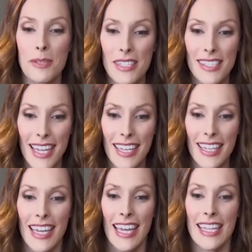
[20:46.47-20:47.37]
mistake?
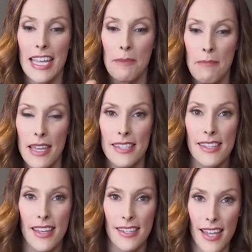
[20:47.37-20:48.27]
It's a
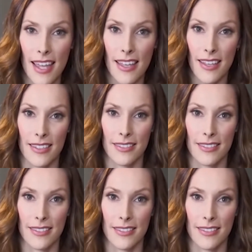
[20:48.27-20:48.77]
mistake.